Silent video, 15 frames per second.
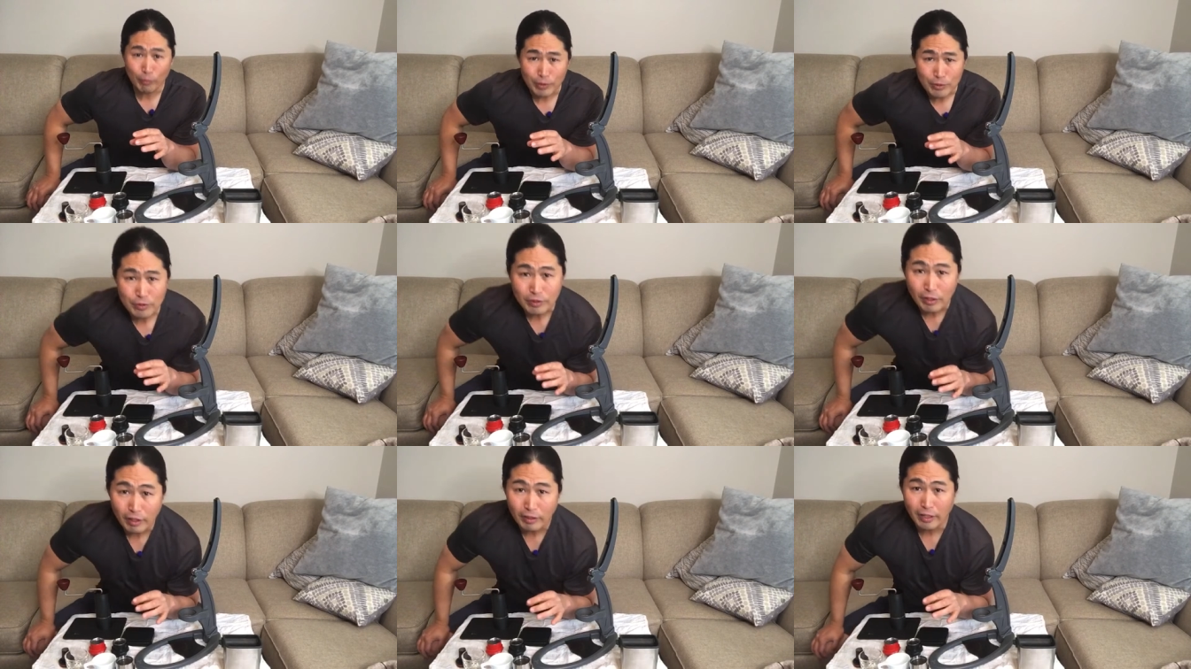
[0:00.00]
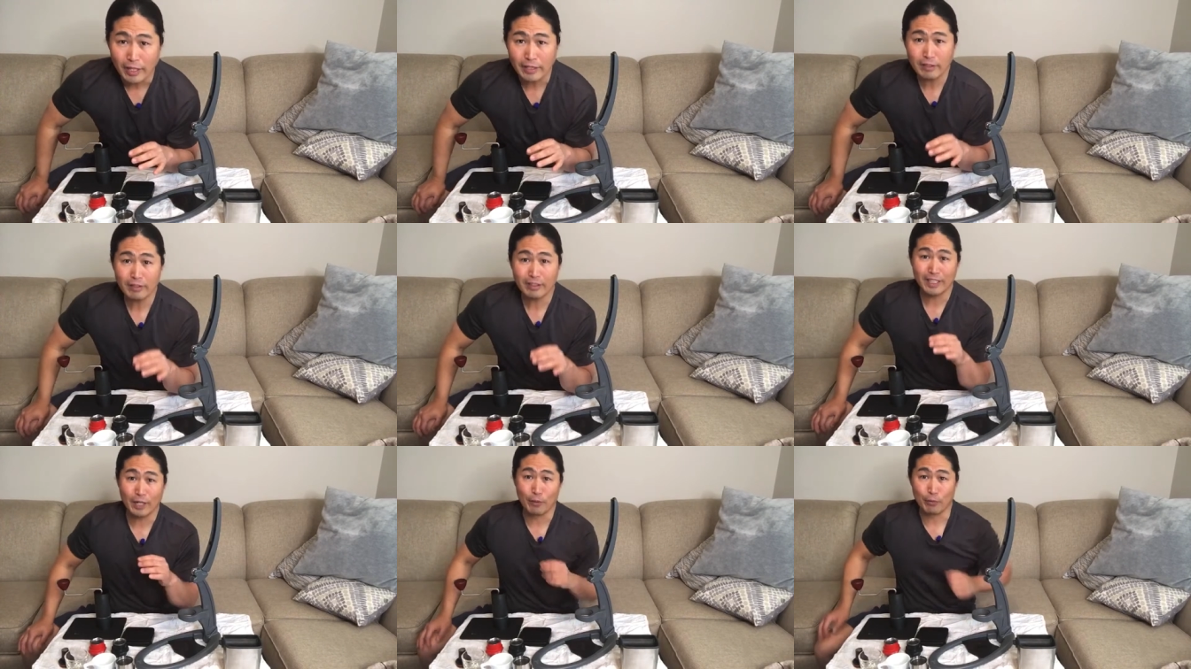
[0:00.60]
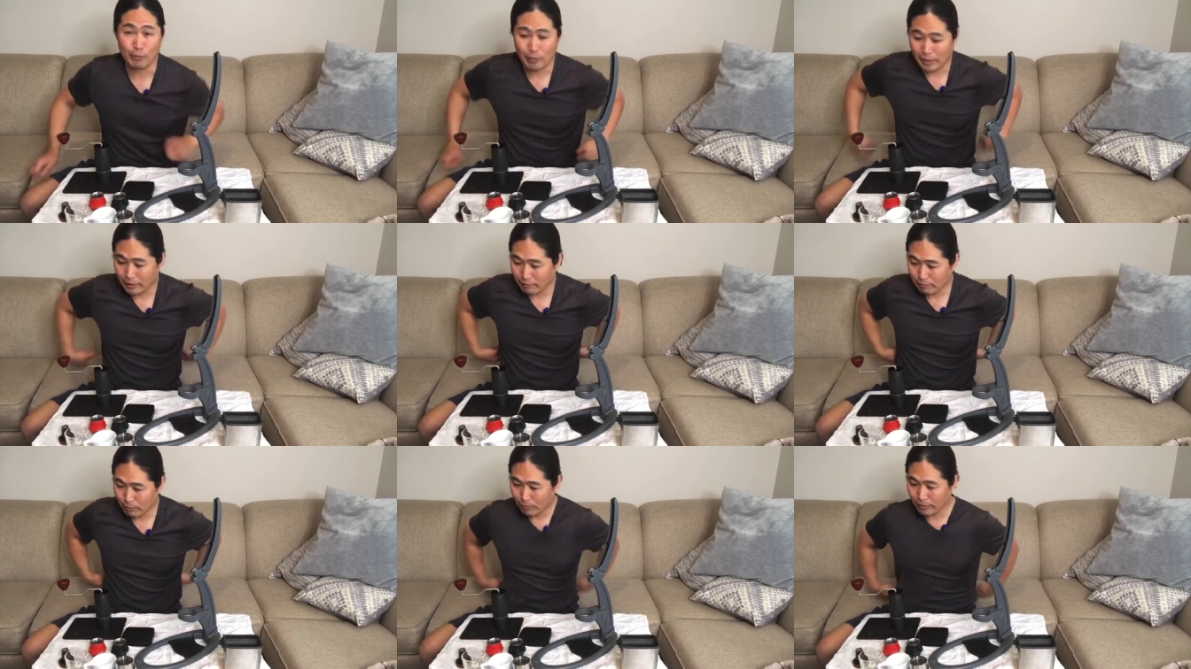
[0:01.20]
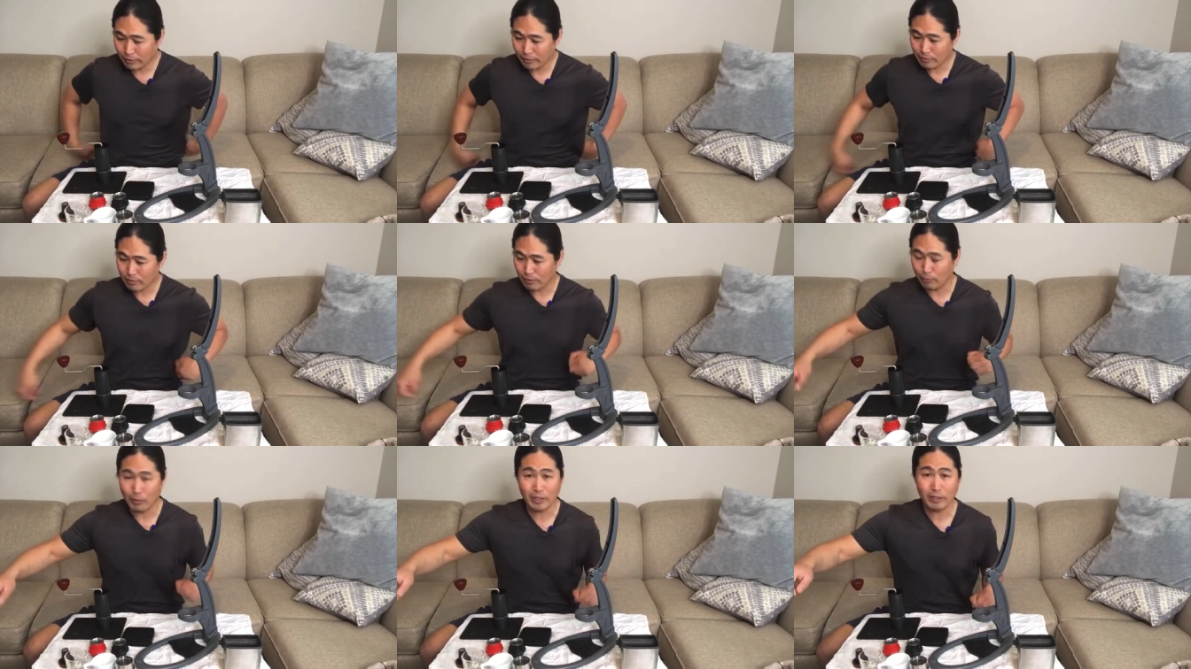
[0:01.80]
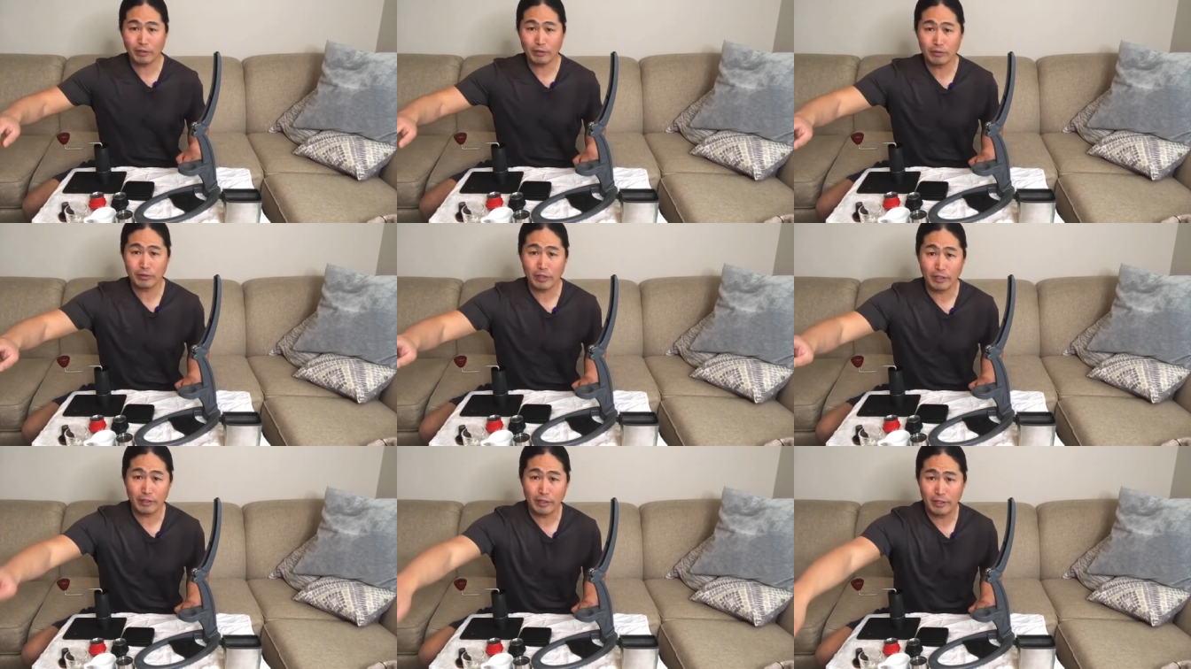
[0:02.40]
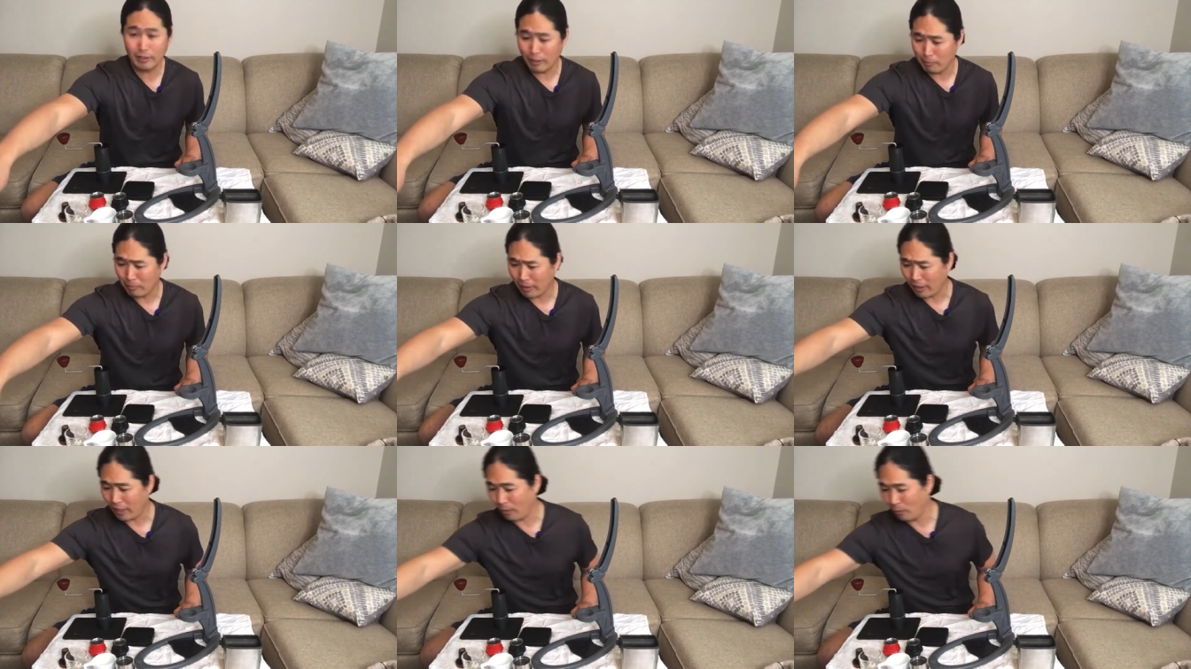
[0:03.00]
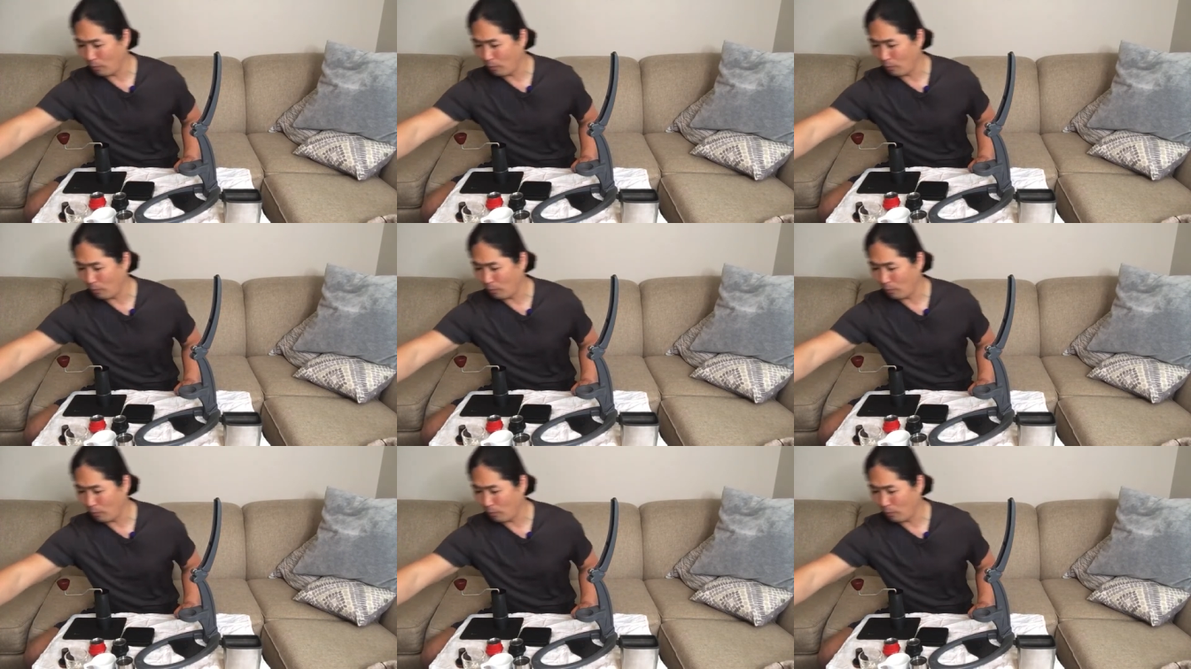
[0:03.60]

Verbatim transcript: we start, I need to get ready for it. So what I'm gonna do is I'm gonna heat up my hot